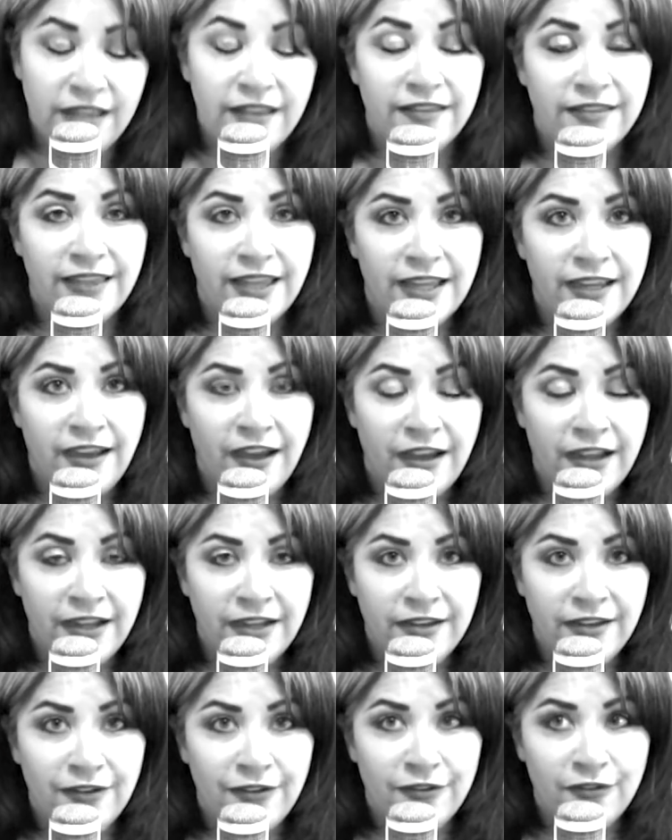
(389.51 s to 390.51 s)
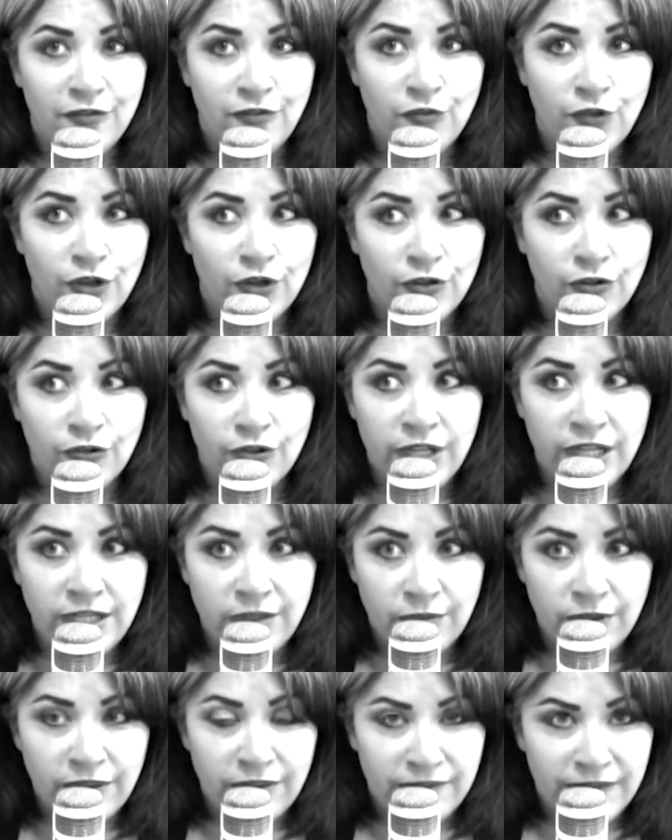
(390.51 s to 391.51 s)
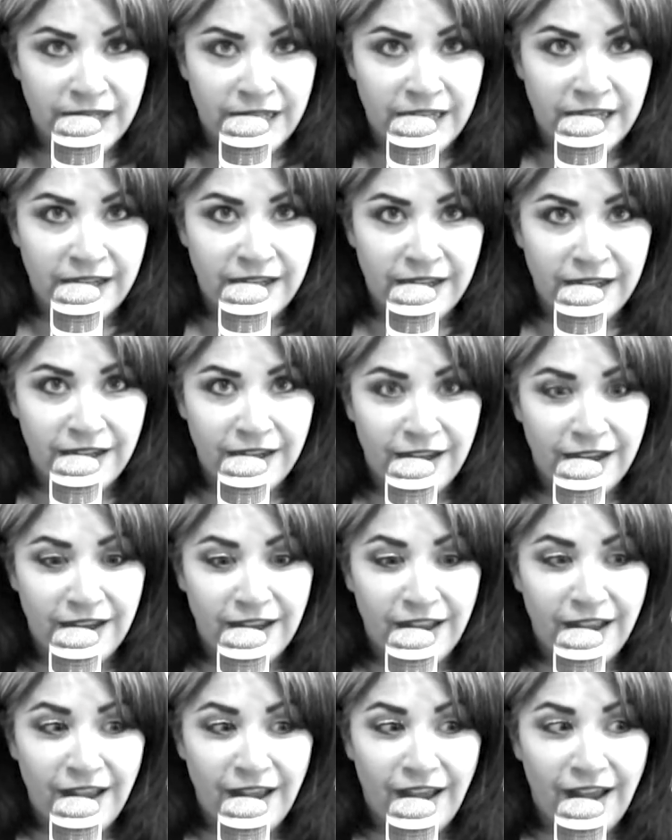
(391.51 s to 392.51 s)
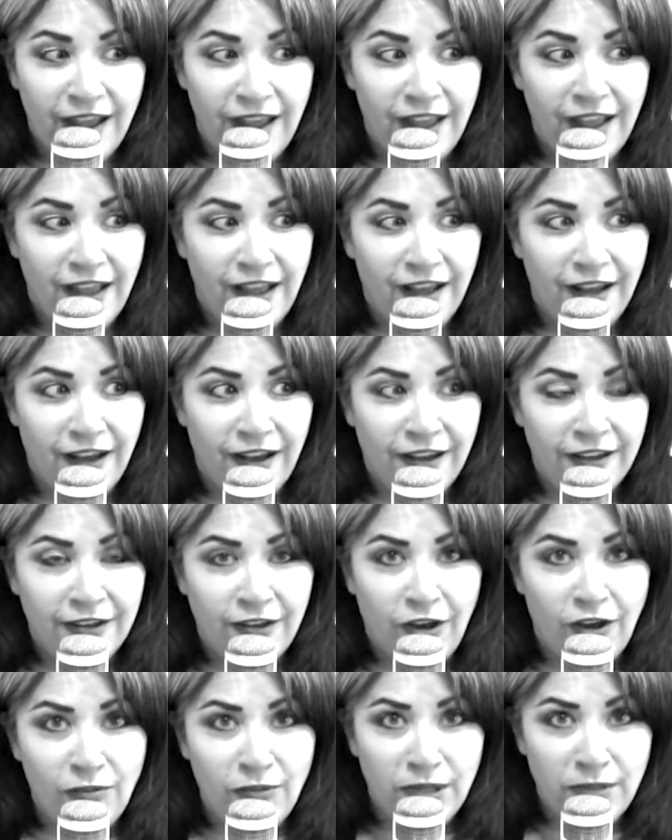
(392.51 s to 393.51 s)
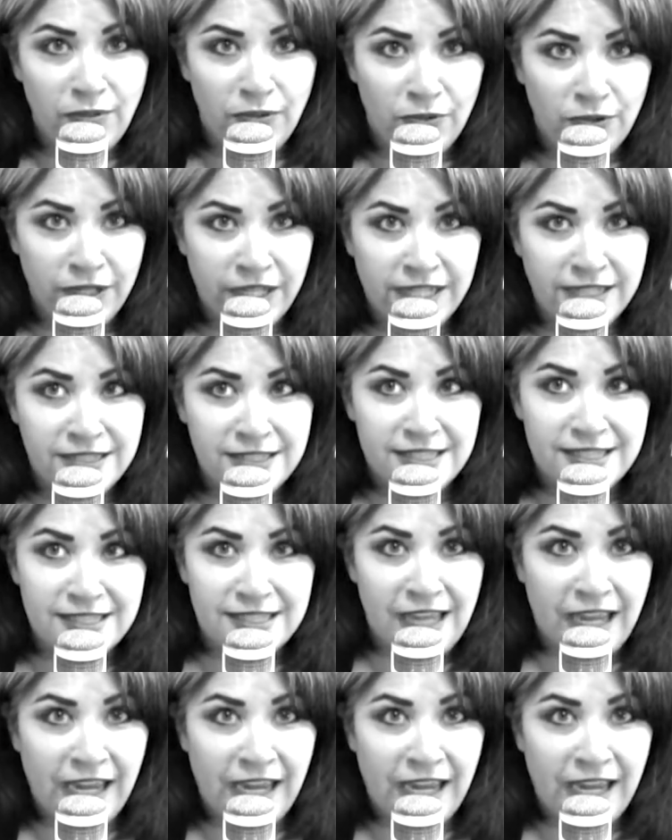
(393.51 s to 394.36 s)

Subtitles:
They kind of agreed with me on all my points.